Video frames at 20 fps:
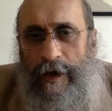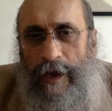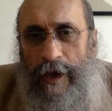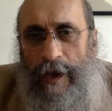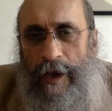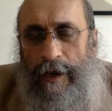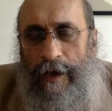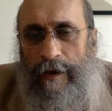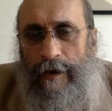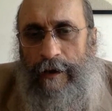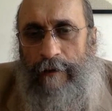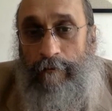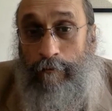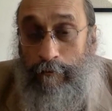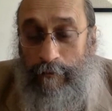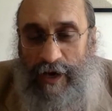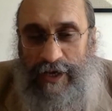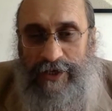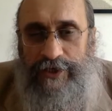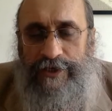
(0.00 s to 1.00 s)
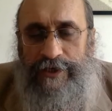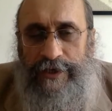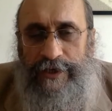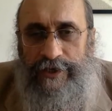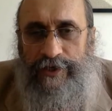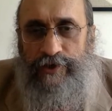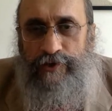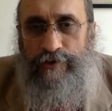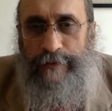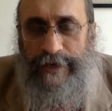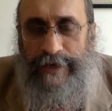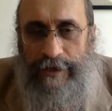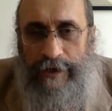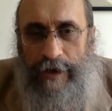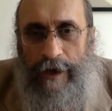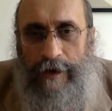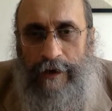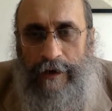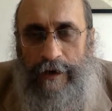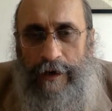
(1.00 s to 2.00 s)
And much needs to be
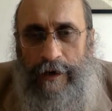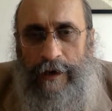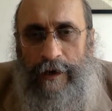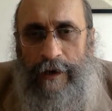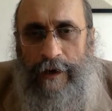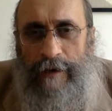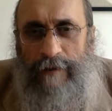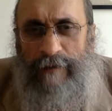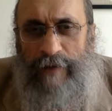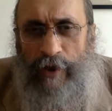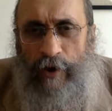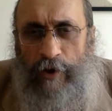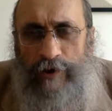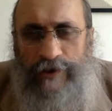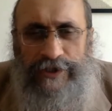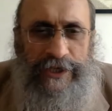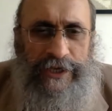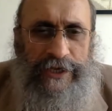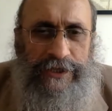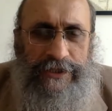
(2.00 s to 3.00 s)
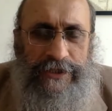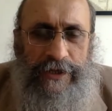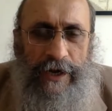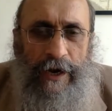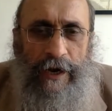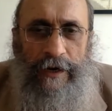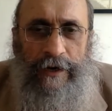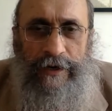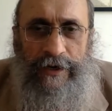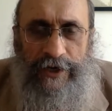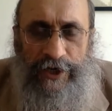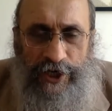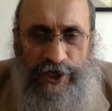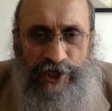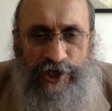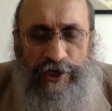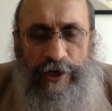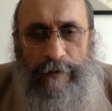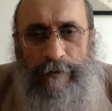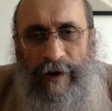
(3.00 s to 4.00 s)
done because these
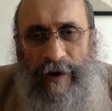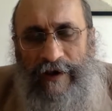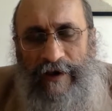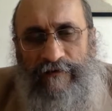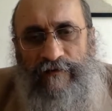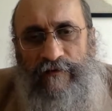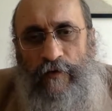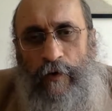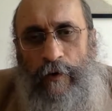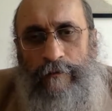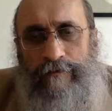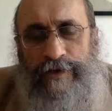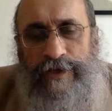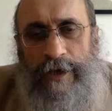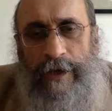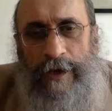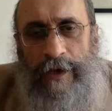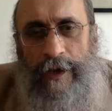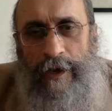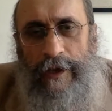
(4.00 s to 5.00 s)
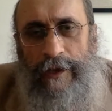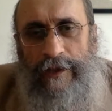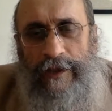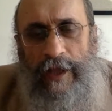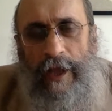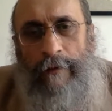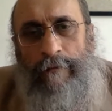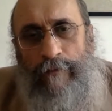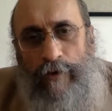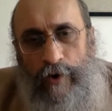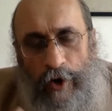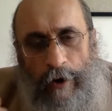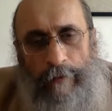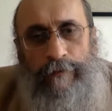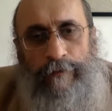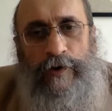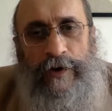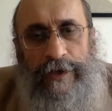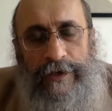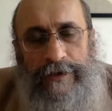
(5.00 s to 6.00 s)
digital platforms, they are
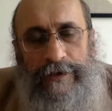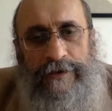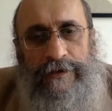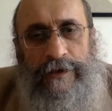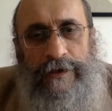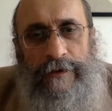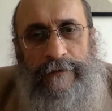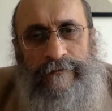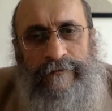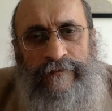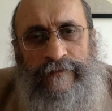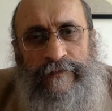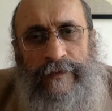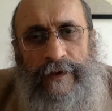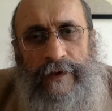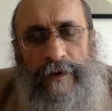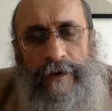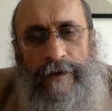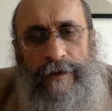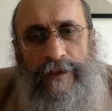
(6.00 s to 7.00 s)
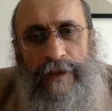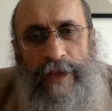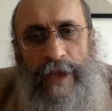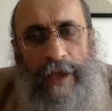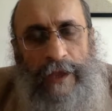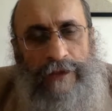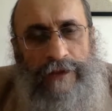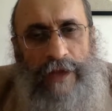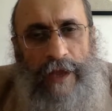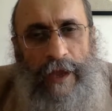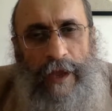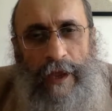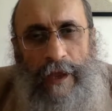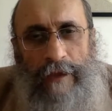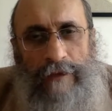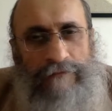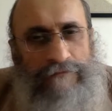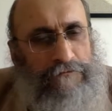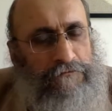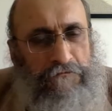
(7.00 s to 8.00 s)
monopolies. They,
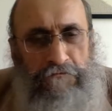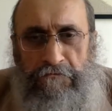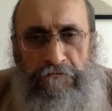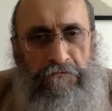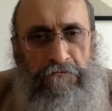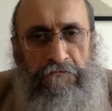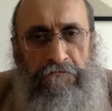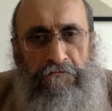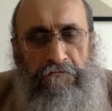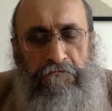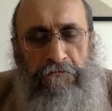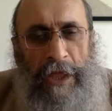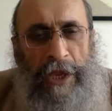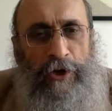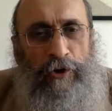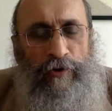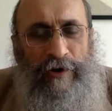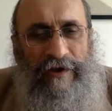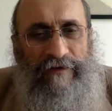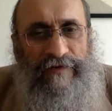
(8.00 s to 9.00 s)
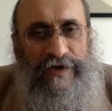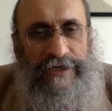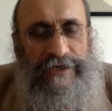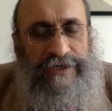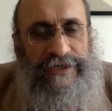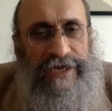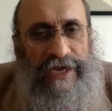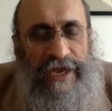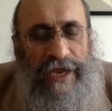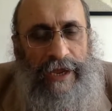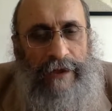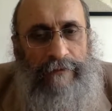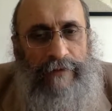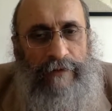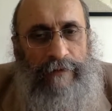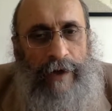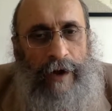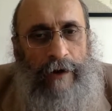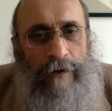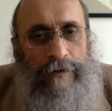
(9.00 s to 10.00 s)
they, they don't give a damn
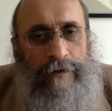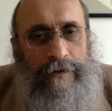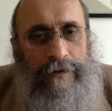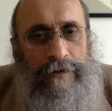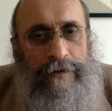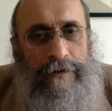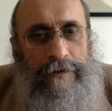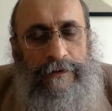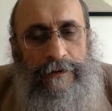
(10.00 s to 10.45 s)
about